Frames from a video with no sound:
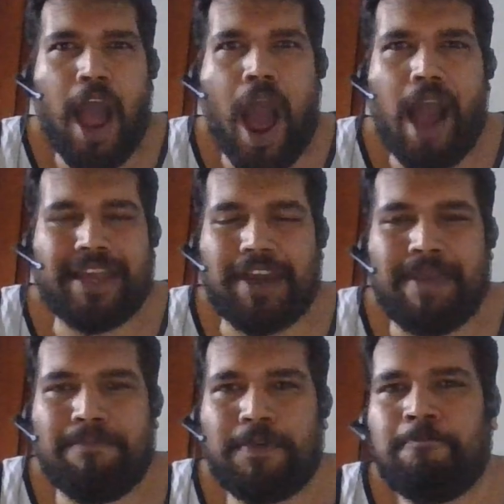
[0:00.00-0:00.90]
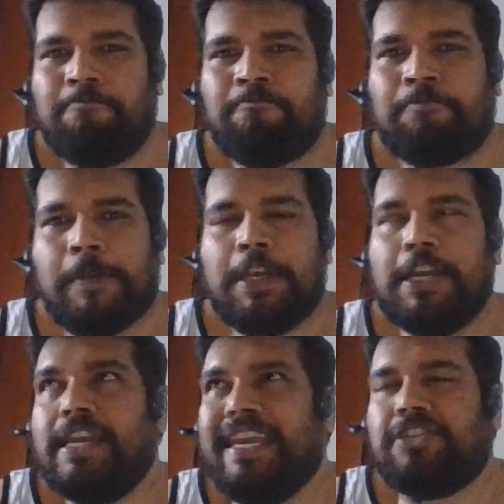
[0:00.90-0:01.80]
archetype?
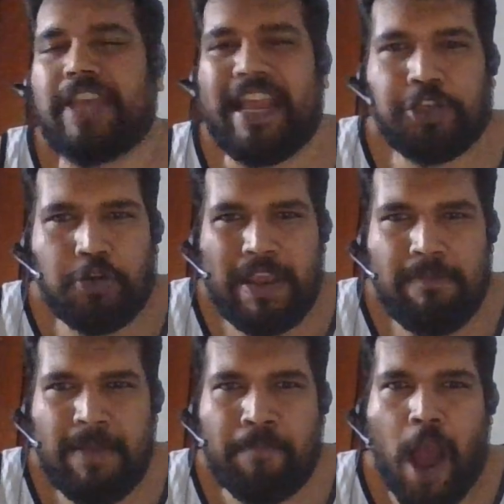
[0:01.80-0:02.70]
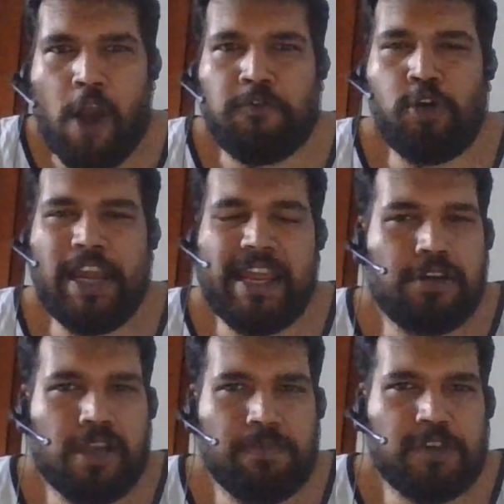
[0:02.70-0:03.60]
He's extremely powerful in
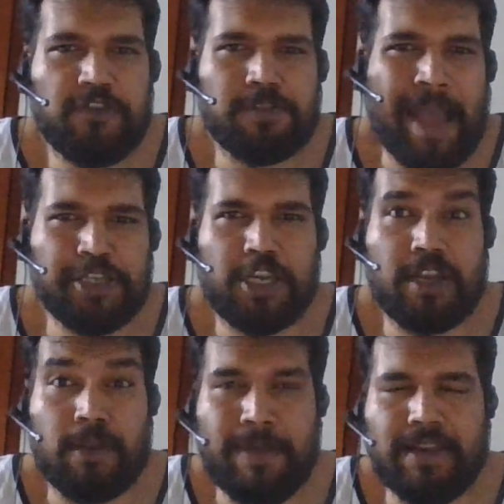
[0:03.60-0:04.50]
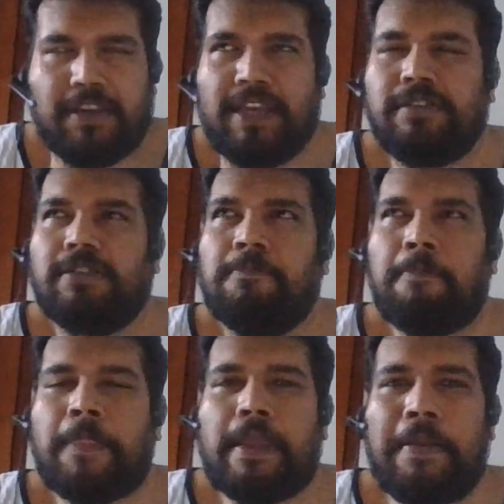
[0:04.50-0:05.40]
terms of his magical abilities,
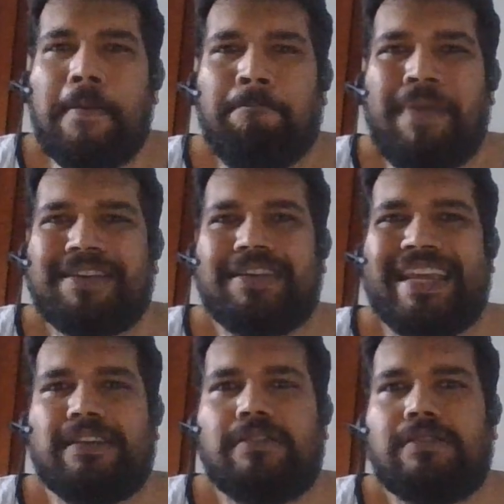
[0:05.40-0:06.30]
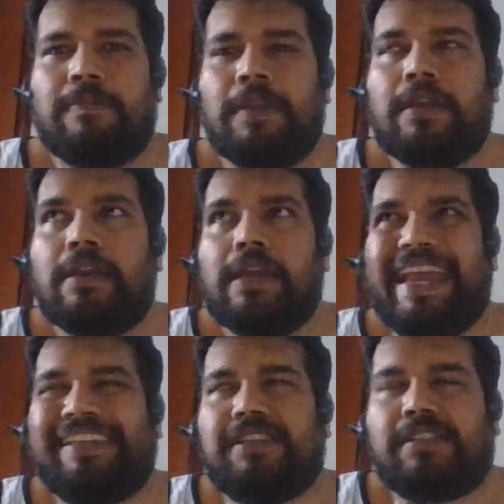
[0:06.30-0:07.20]
but his
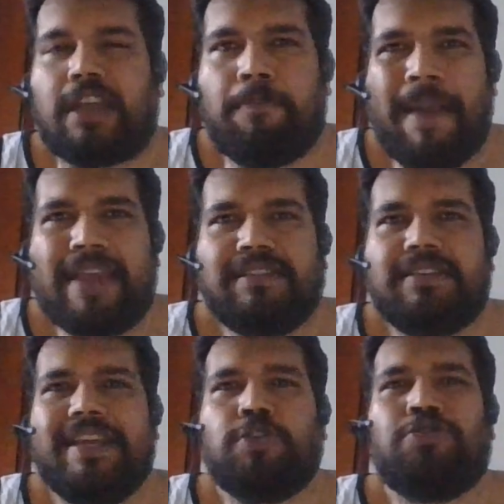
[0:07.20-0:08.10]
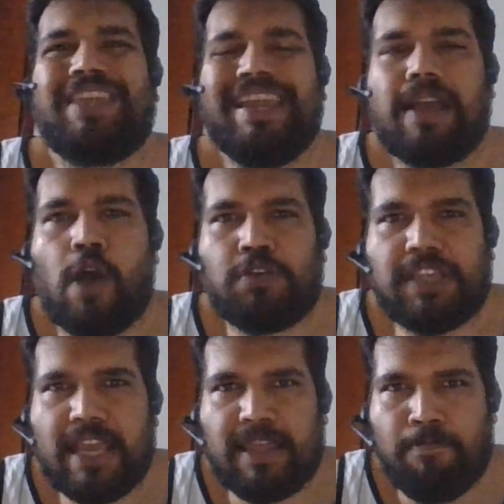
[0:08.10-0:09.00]
it's his capacity to think
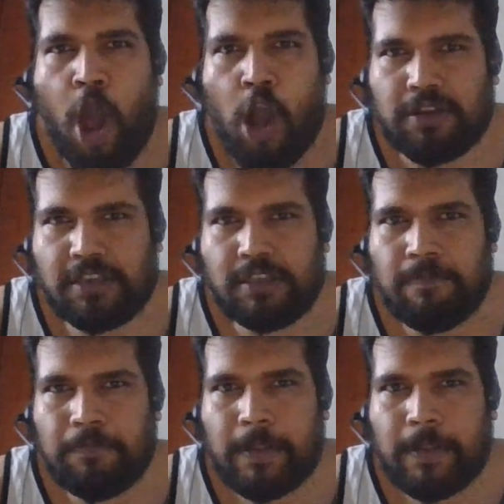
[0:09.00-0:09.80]
outside the box